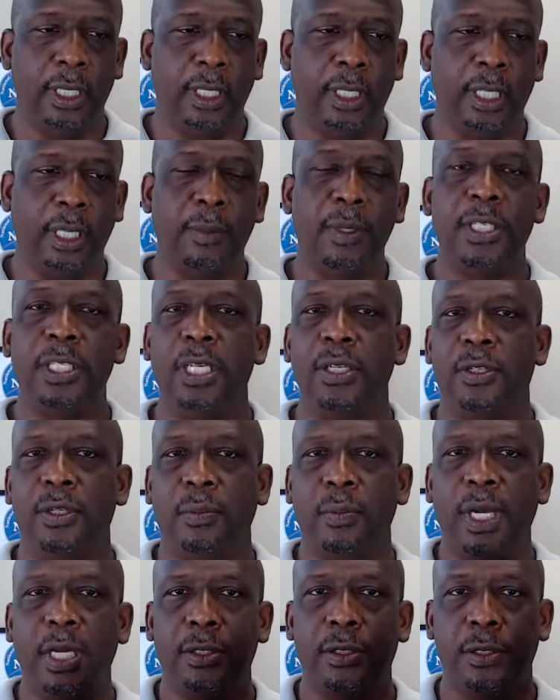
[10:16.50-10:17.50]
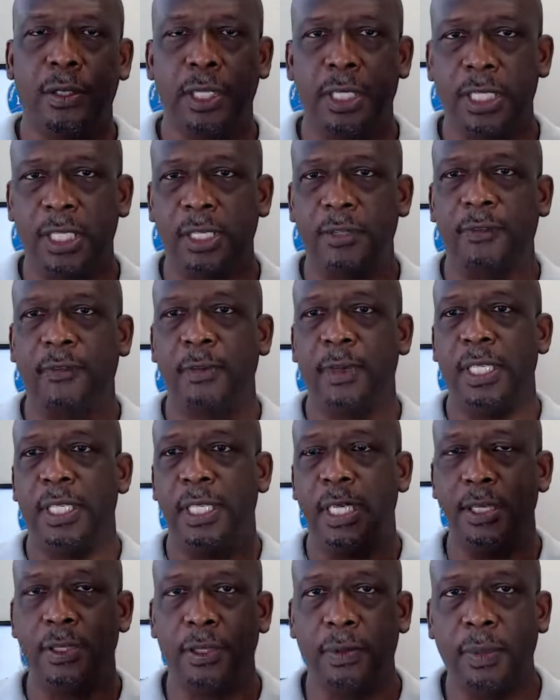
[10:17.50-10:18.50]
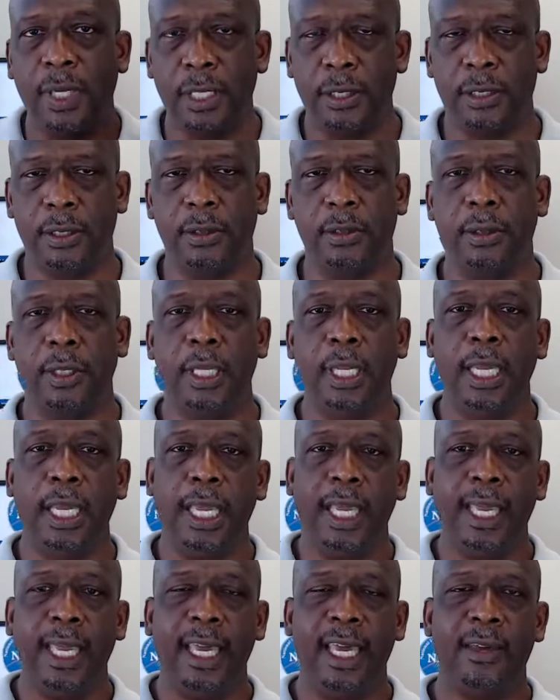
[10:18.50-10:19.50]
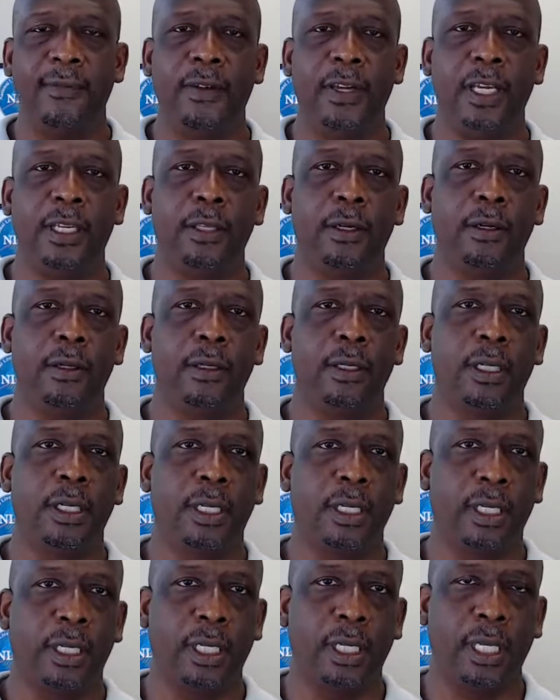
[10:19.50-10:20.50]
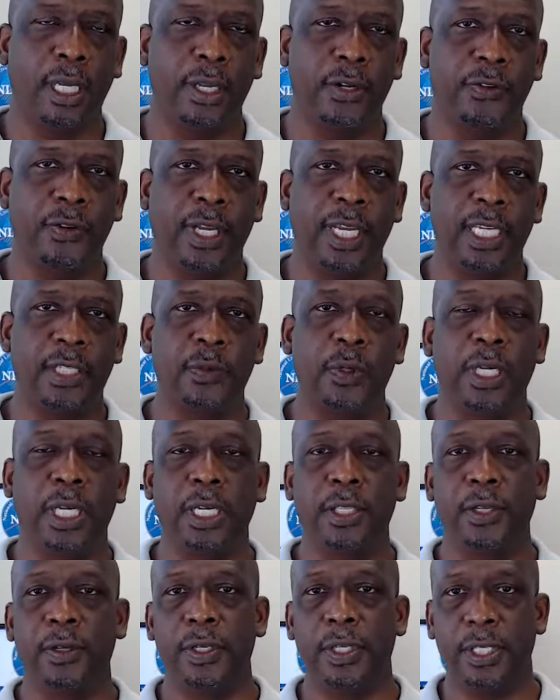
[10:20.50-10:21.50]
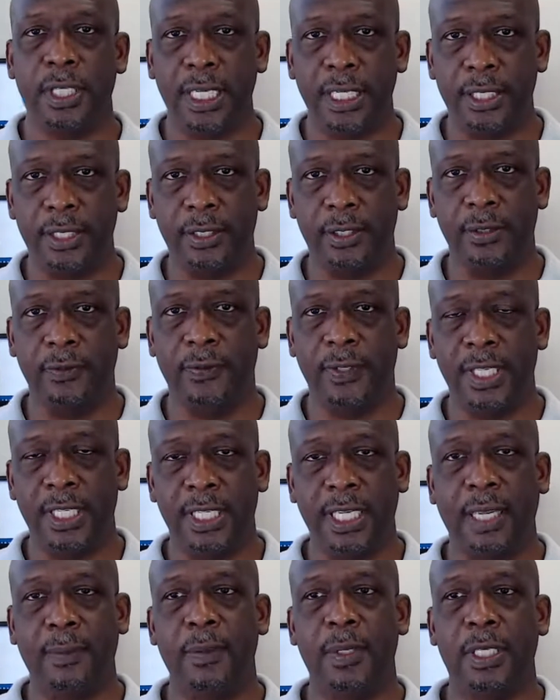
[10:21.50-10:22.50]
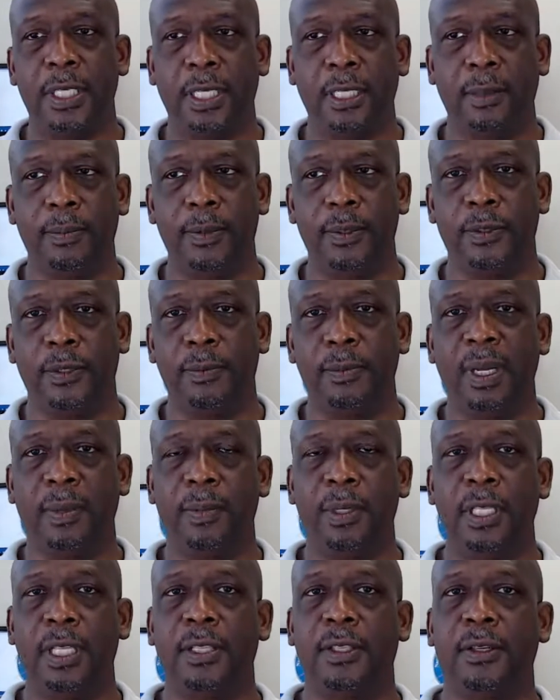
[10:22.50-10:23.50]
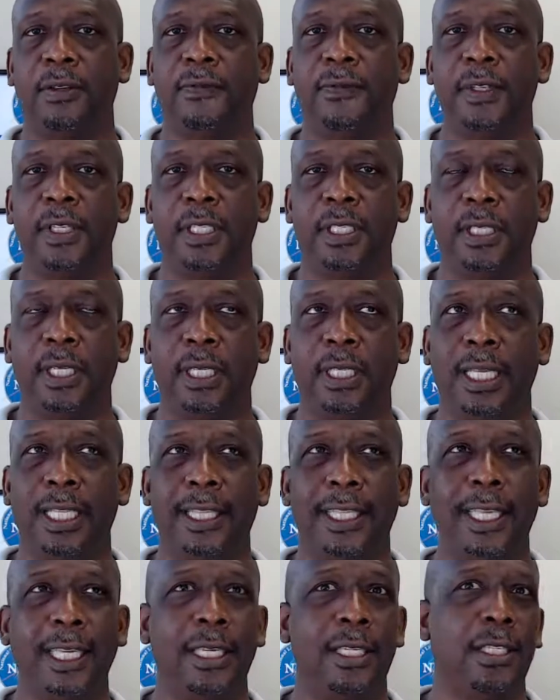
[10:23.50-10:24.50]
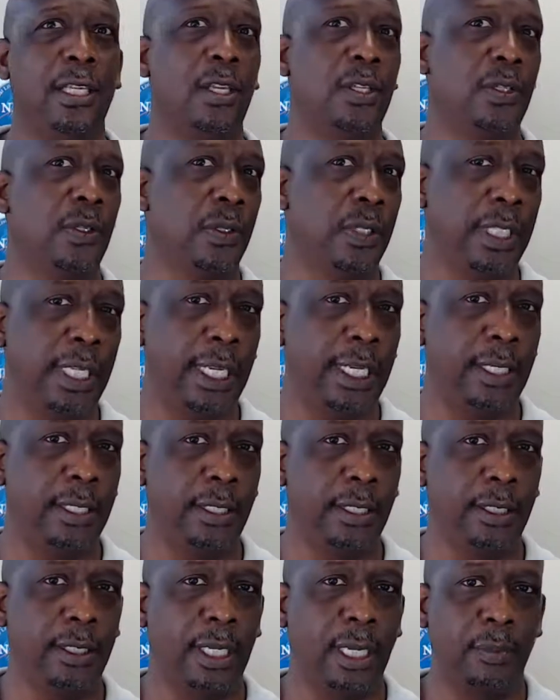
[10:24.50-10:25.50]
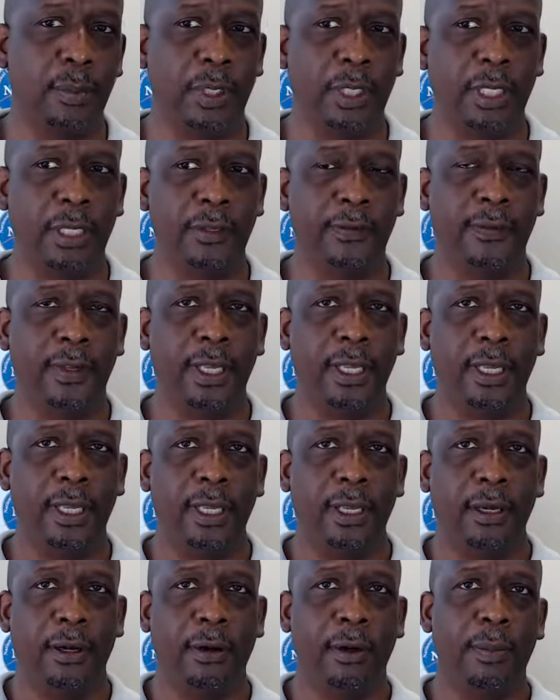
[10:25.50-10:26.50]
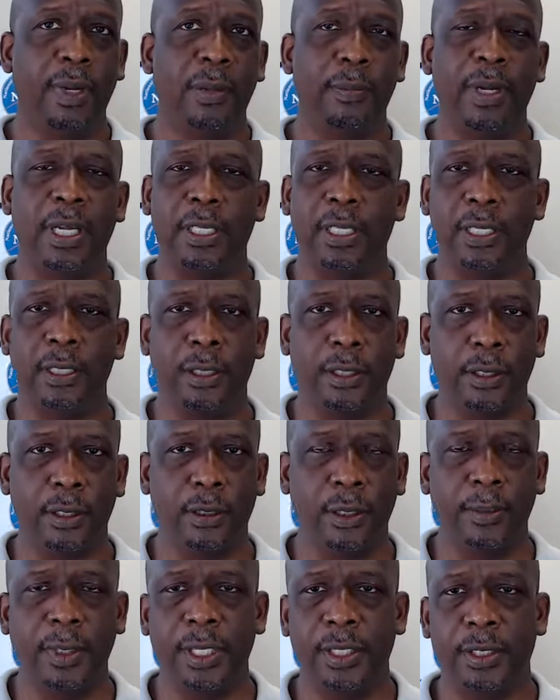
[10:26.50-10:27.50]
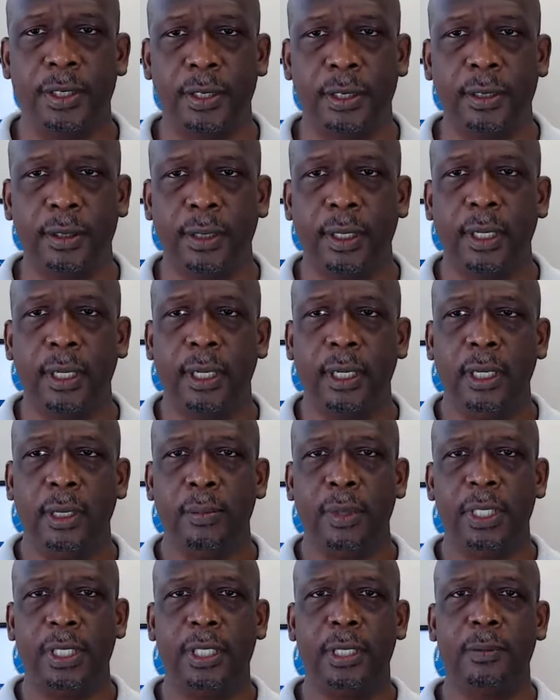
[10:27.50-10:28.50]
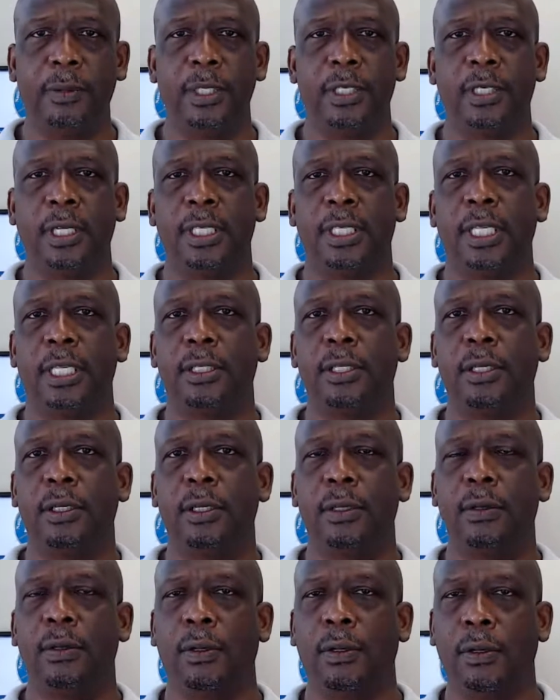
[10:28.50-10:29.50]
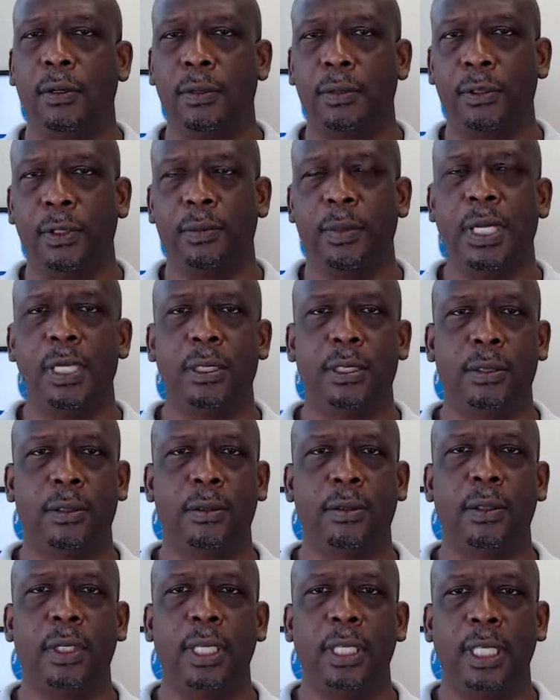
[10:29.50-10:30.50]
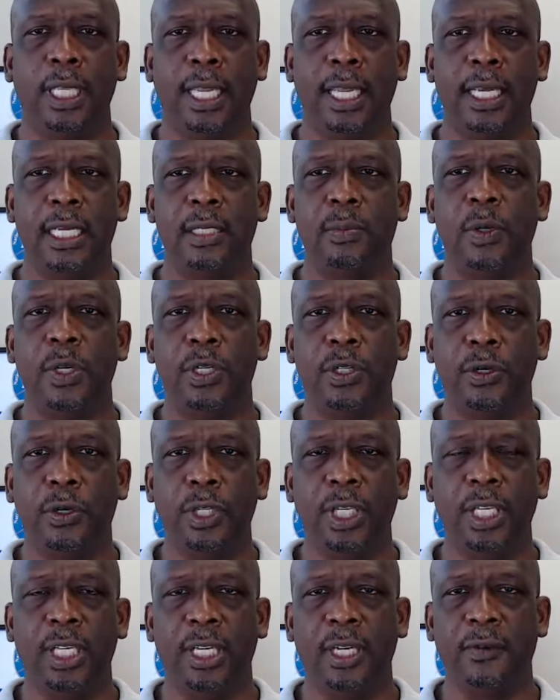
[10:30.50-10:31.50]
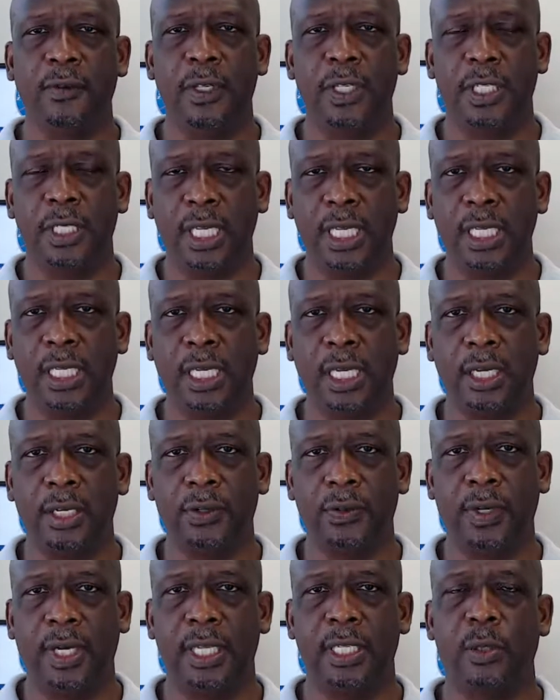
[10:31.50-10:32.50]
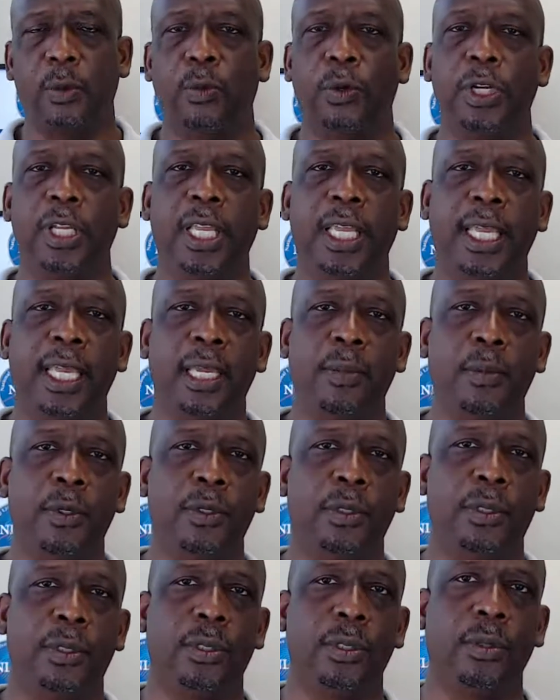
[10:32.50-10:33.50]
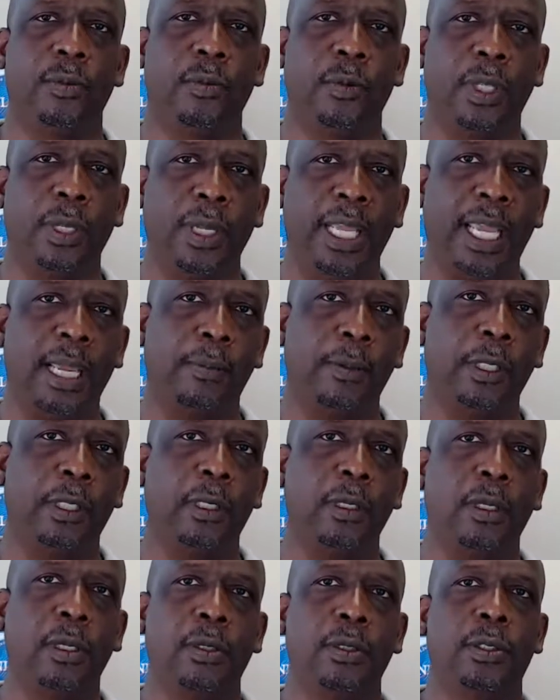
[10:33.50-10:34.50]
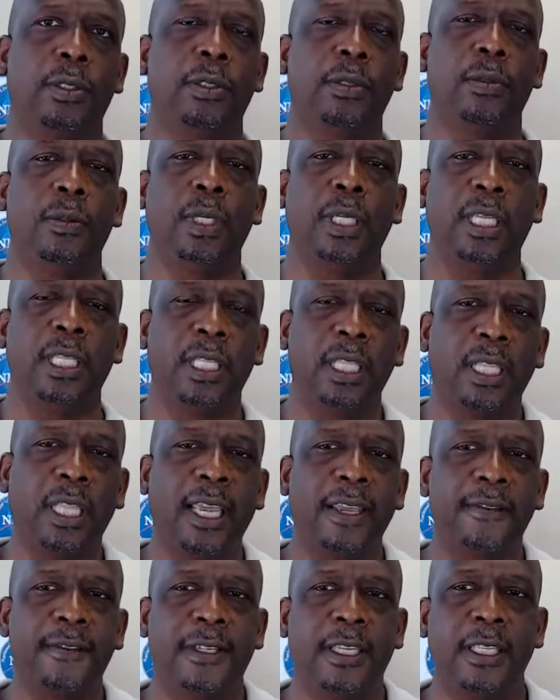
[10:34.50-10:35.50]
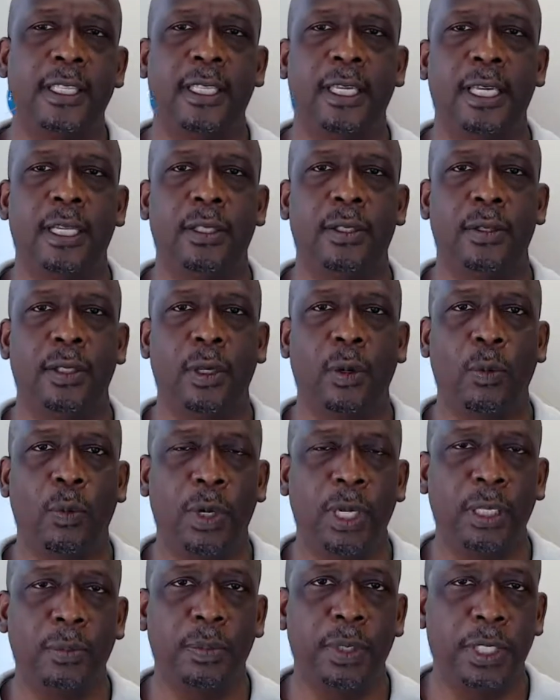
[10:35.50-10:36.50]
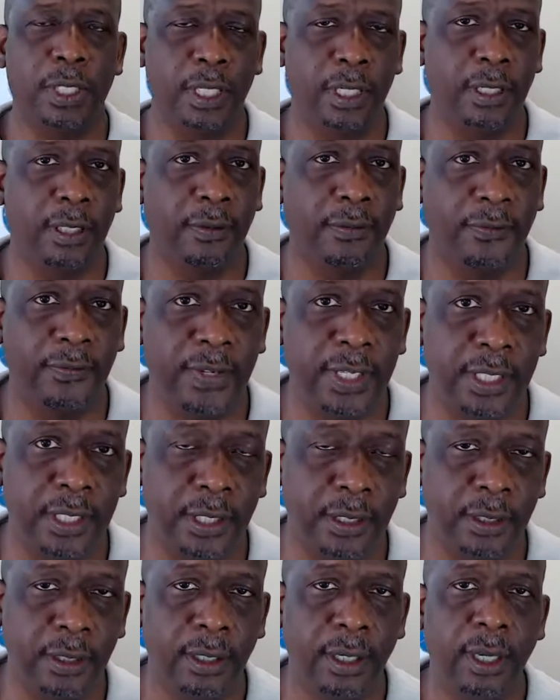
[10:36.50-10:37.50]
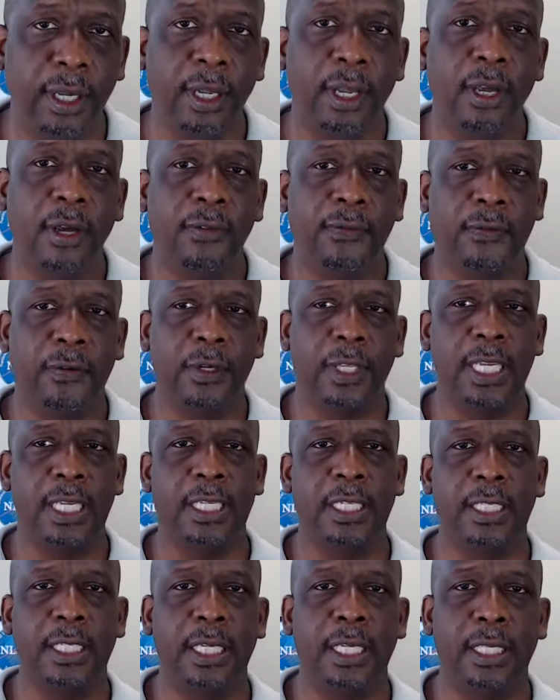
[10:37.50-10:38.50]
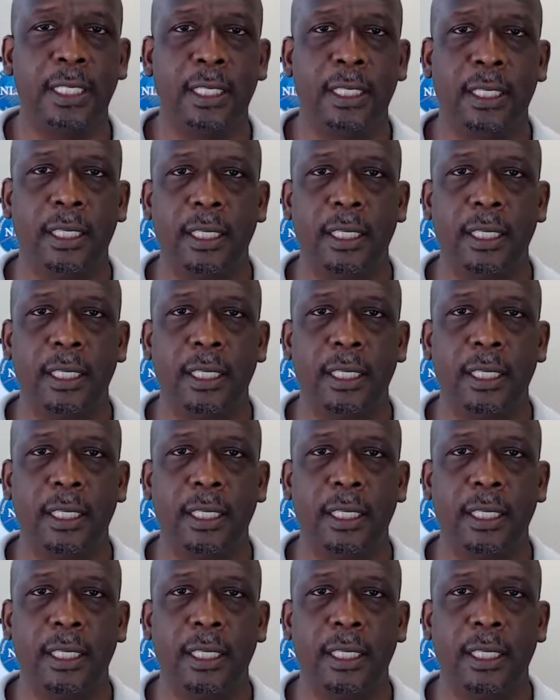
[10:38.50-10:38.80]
Now, I'm going to say Gemalto because it's easy for me to say Gemalto. Have other contracts with other states too for the same setup. So you might be in a different state. I think it's also Texas, I believe, or it might be identical. I'm not sure. But typically it's identical or Gemalto that has majority of the state contracts where you're able, where the applicant can go to and get the LiveScan done to the one particular vendor for that state.